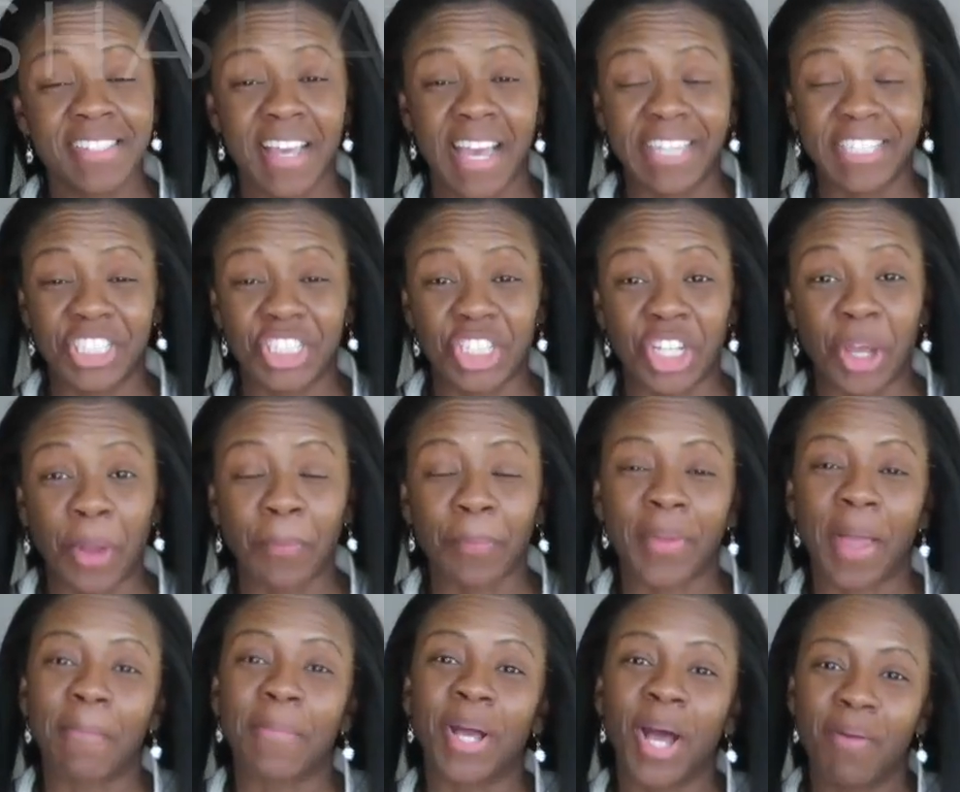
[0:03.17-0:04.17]
is Hysha.
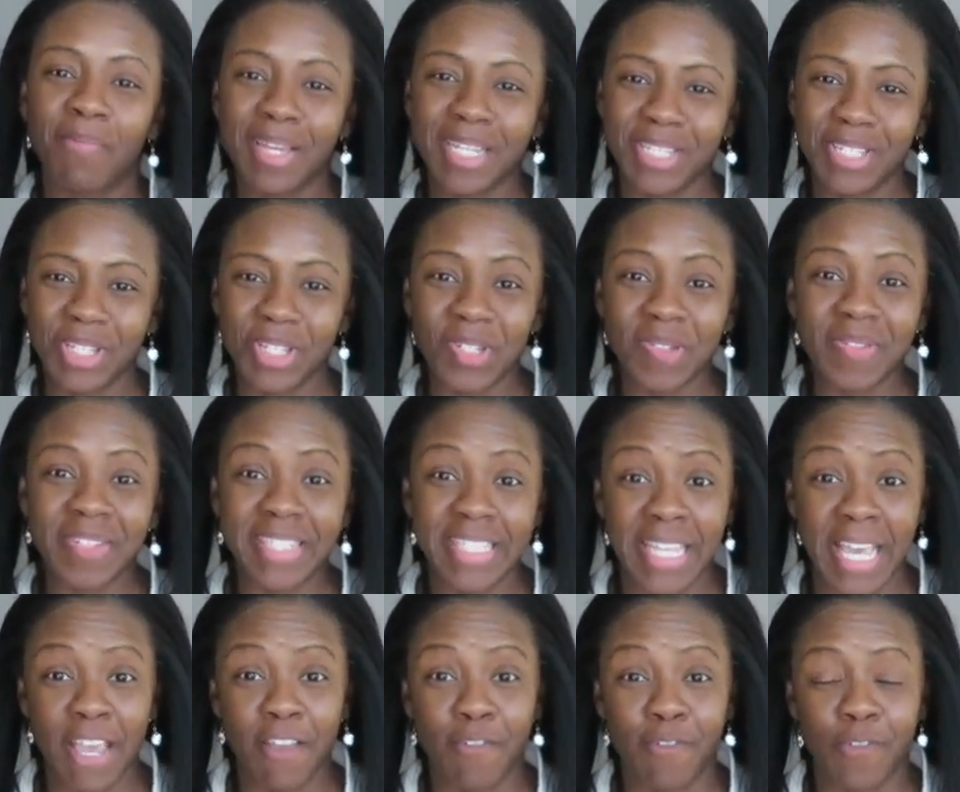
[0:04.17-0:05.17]
I'm coming to you with
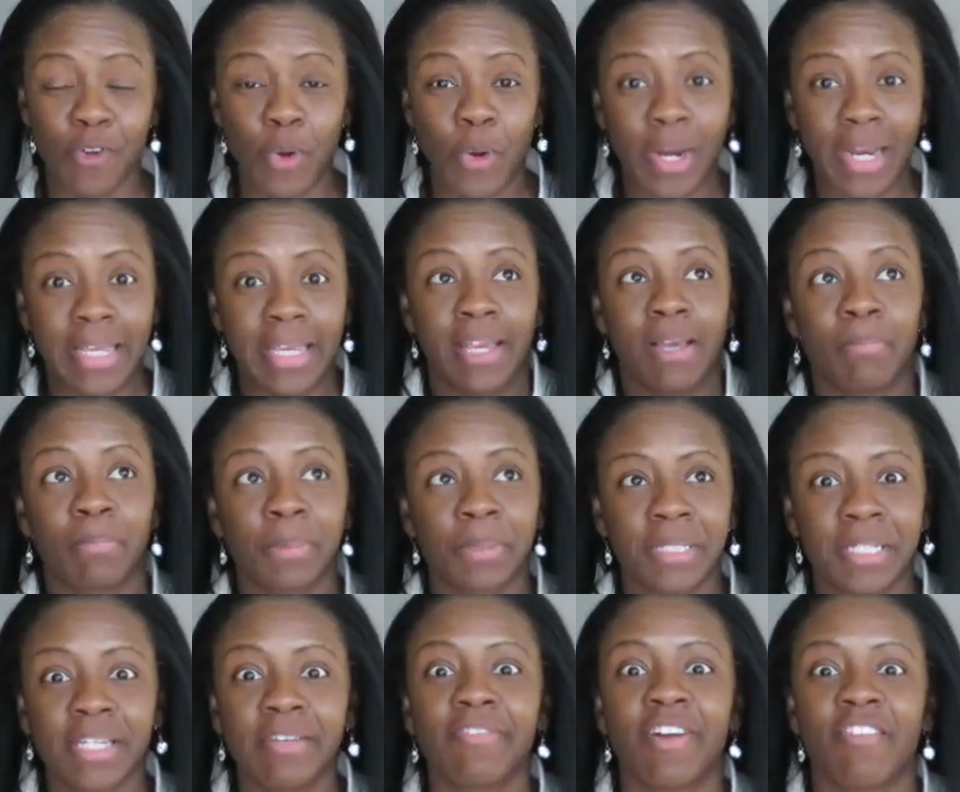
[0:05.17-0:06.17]
day 4. I can't
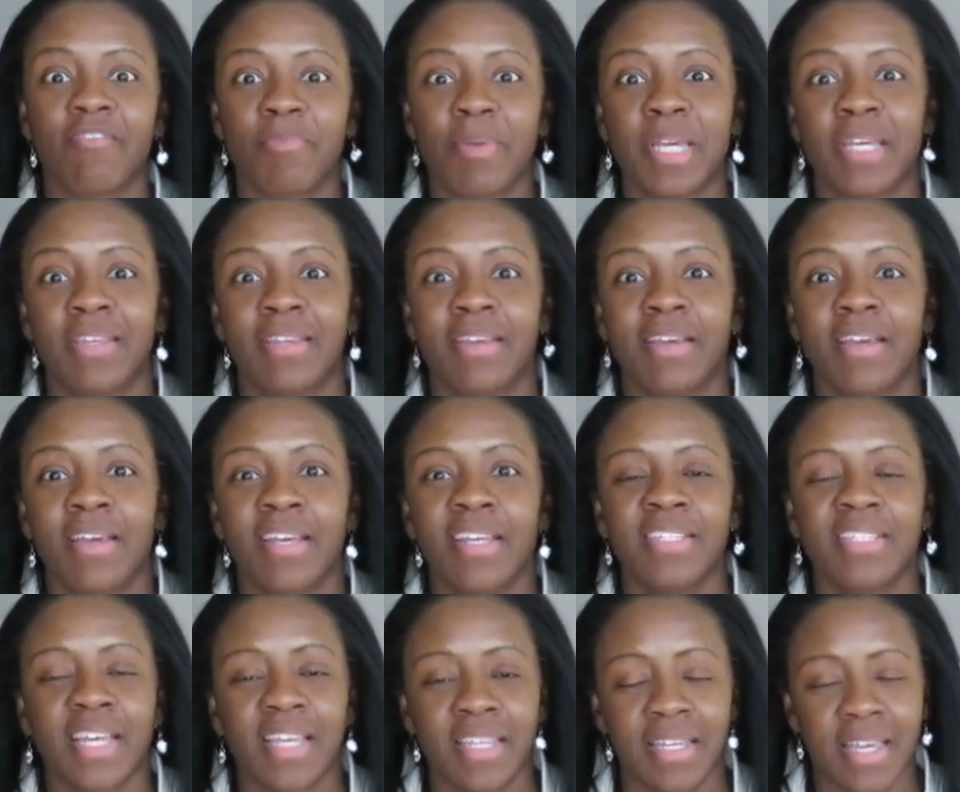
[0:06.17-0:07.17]
believe I've
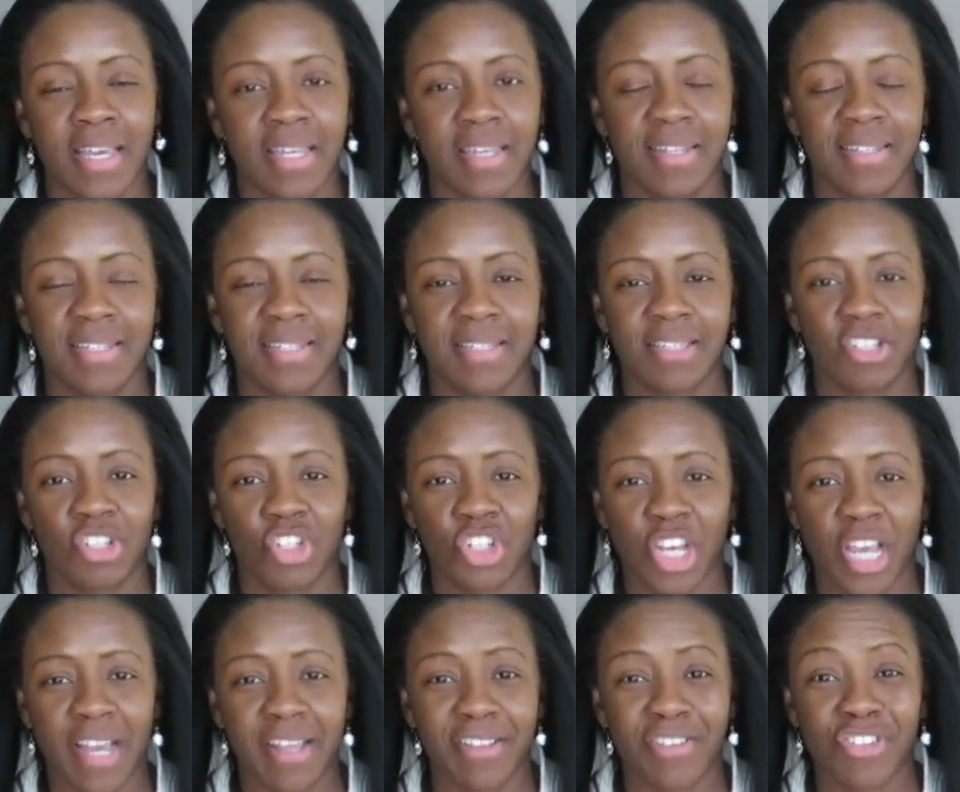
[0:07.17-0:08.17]
been dedicated to this
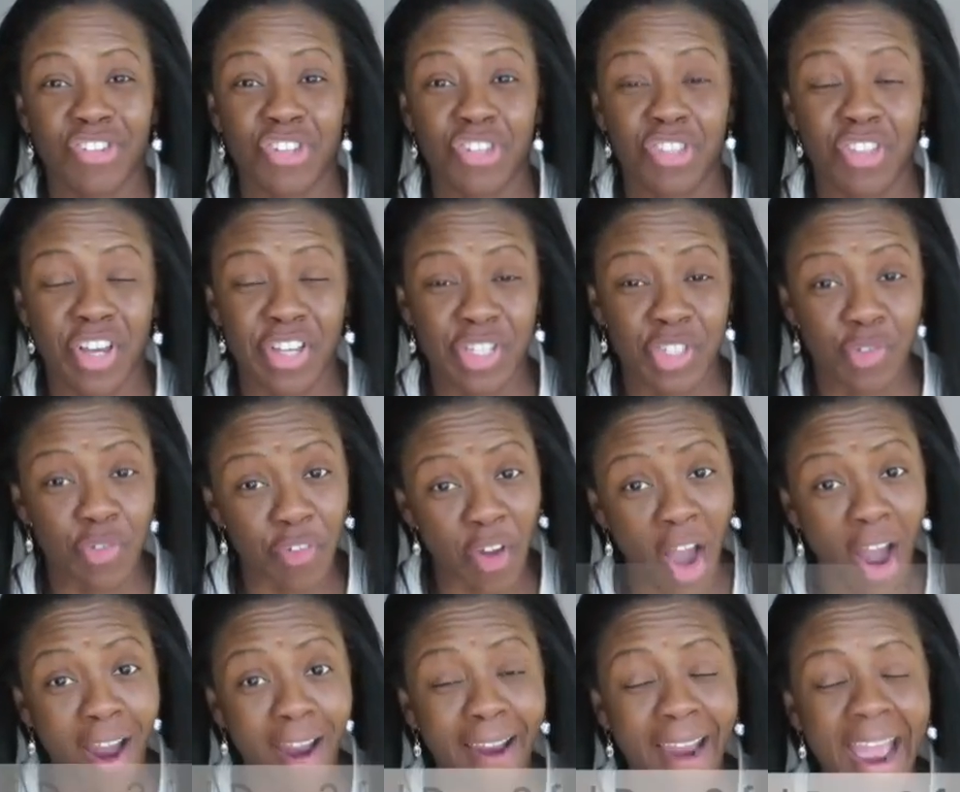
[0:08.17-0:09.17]
challenge thus
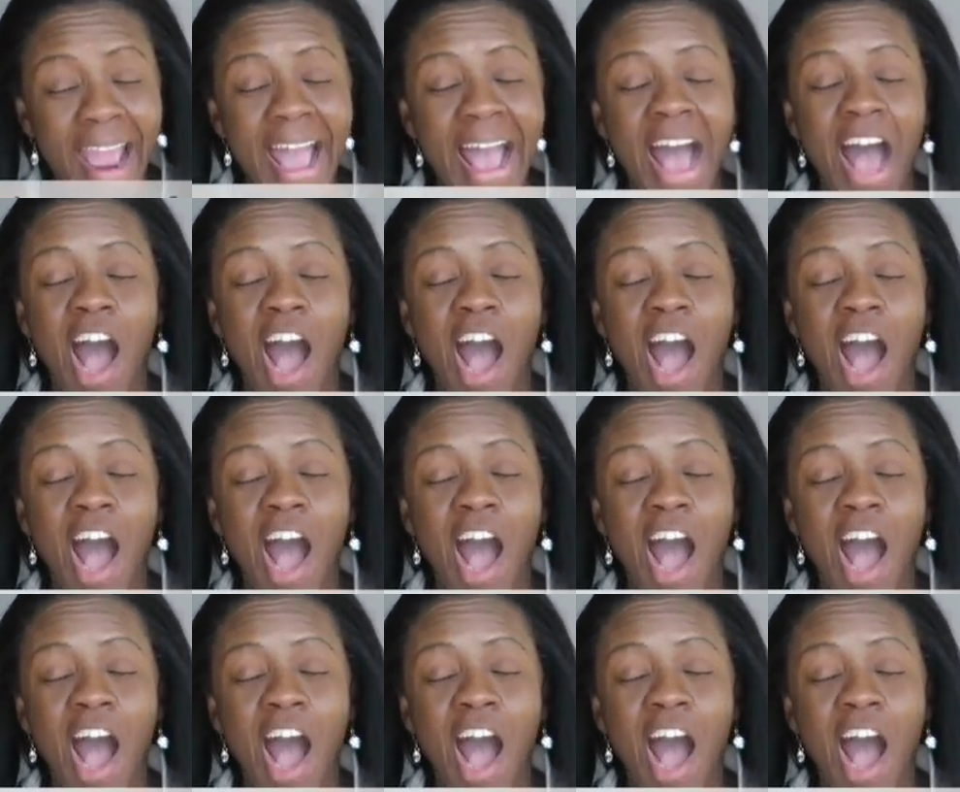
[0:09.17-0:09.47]
far.